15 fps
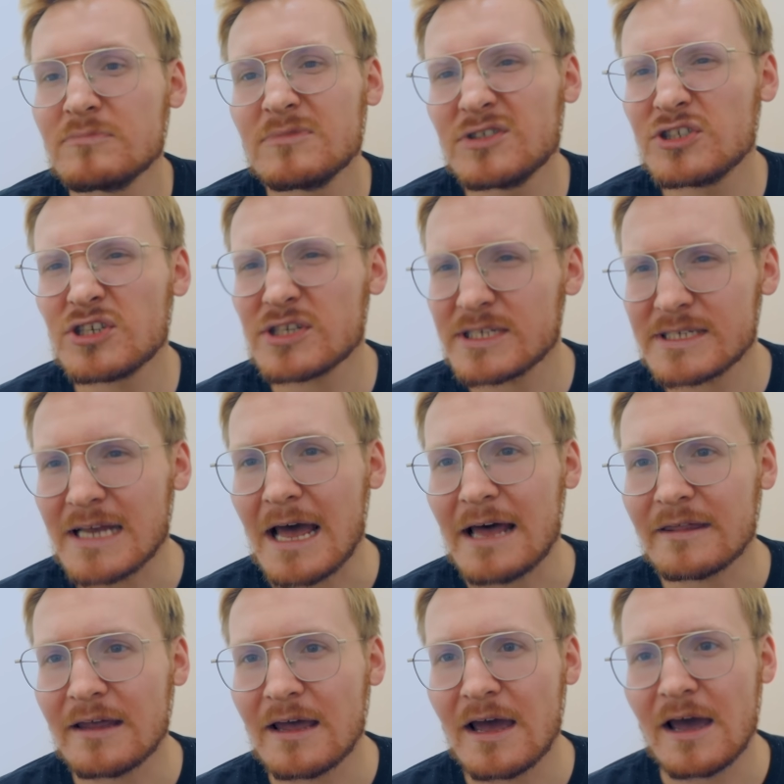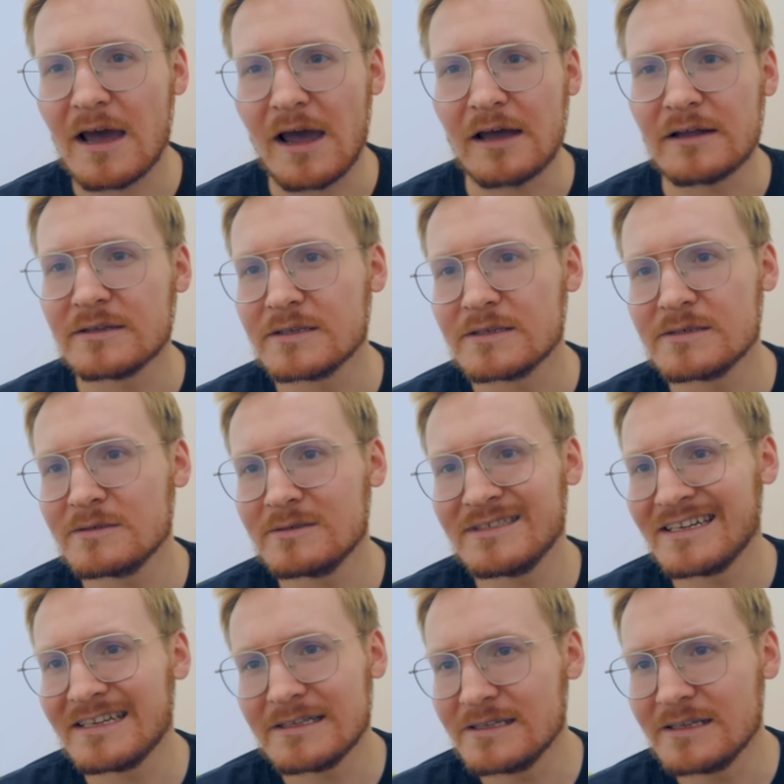just sat there and
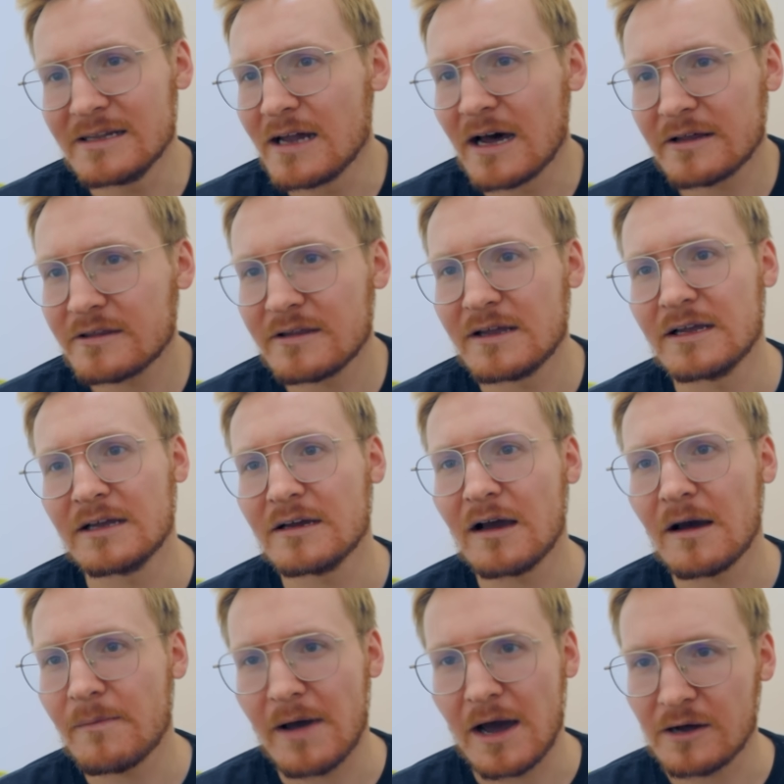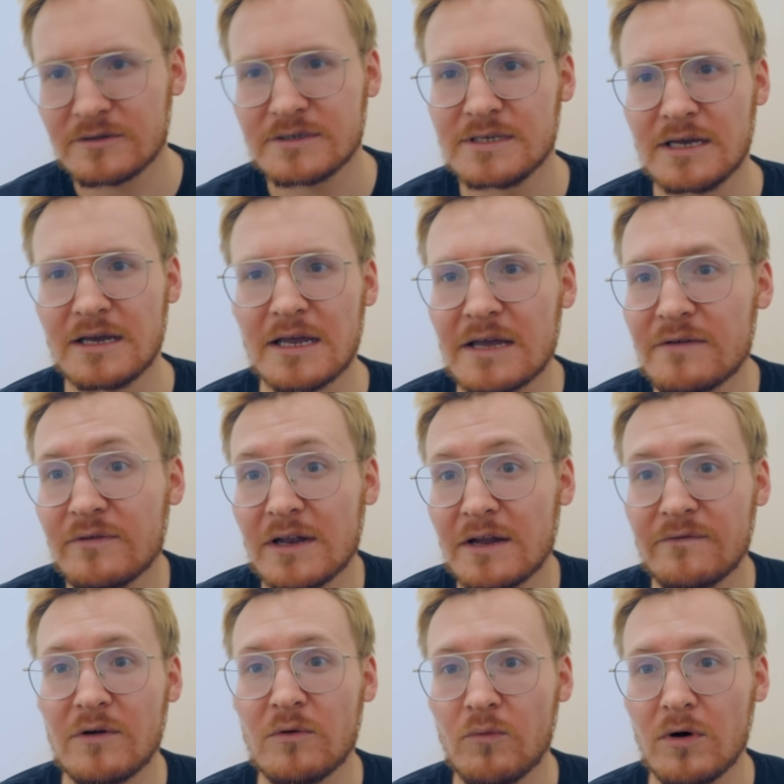did nothing about it, even
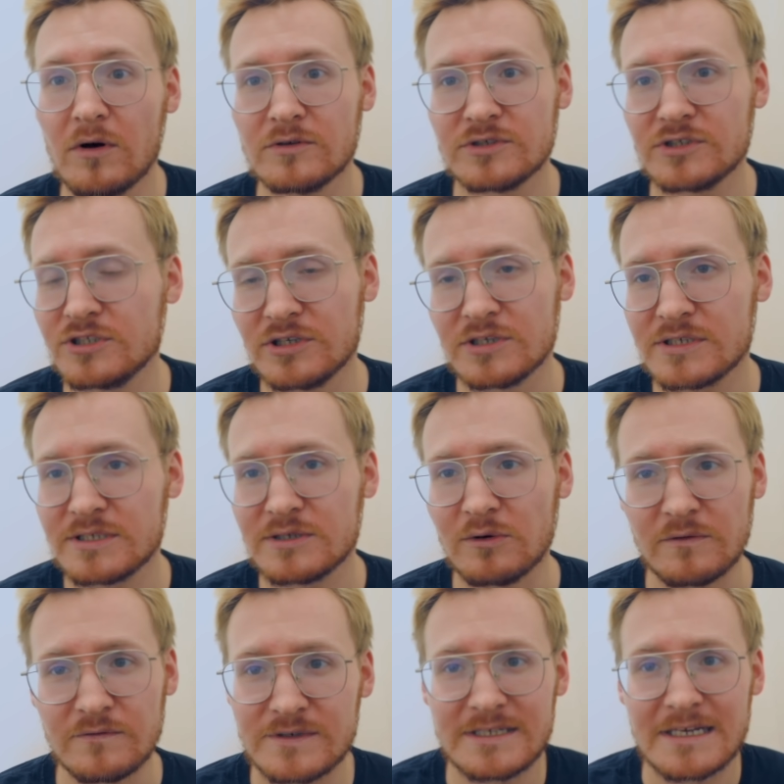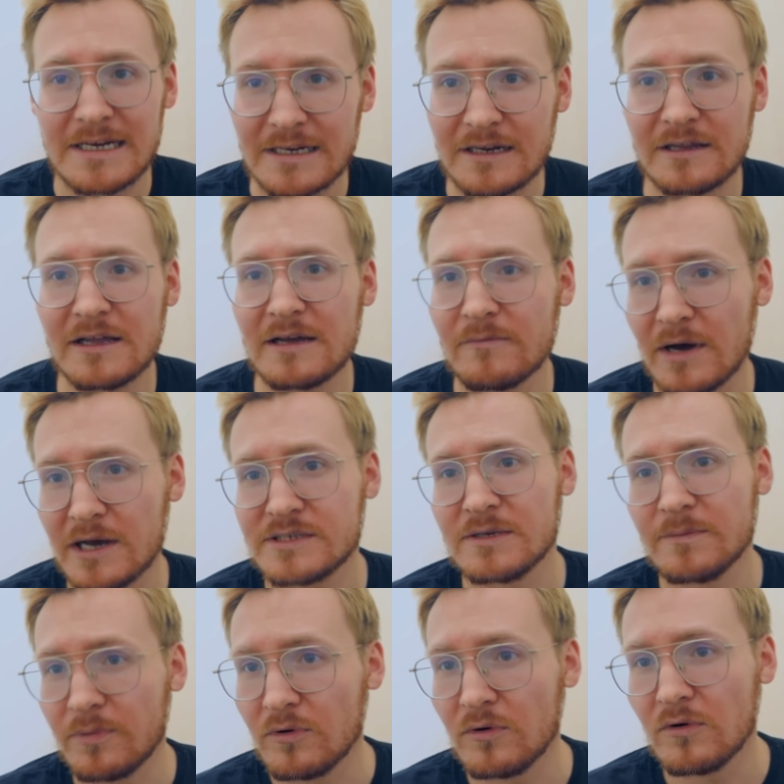if it was just sort of signaling my
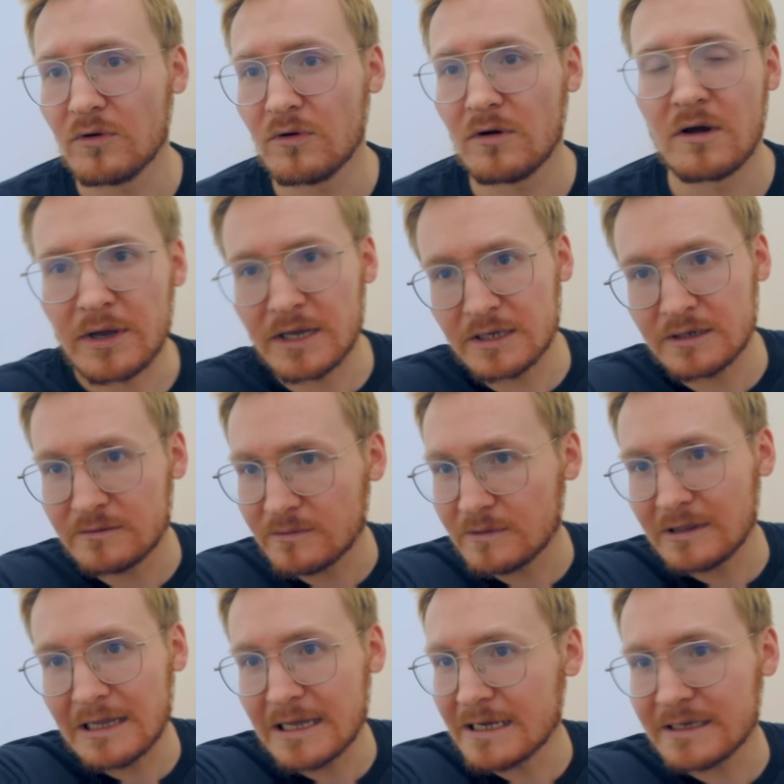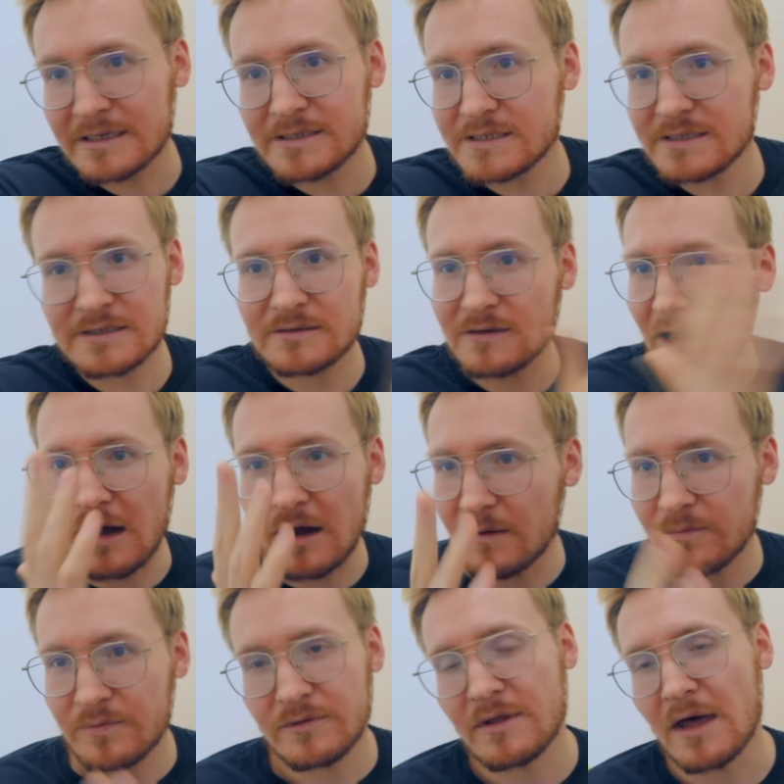support, putting links
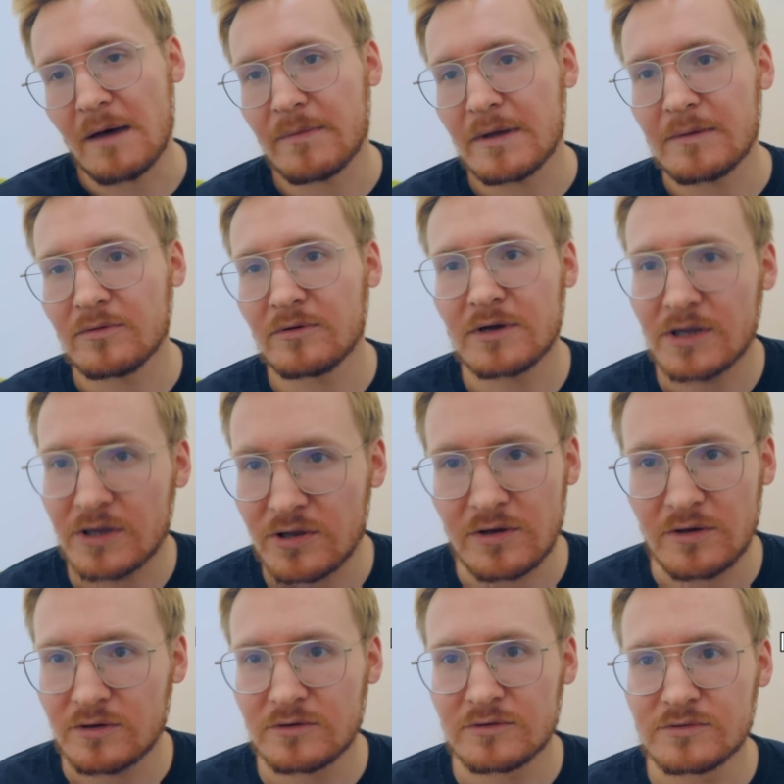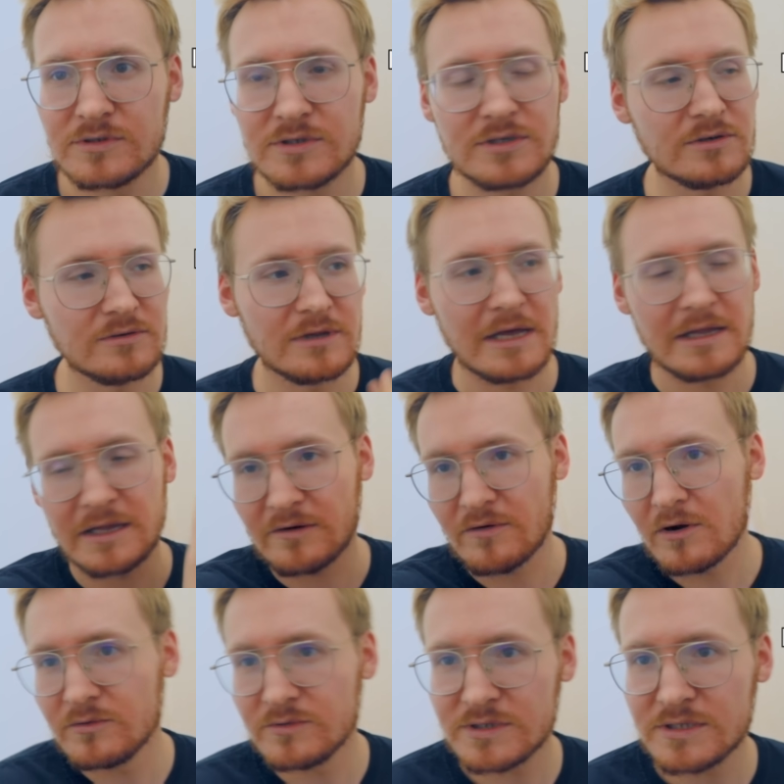up that people can use to lend their own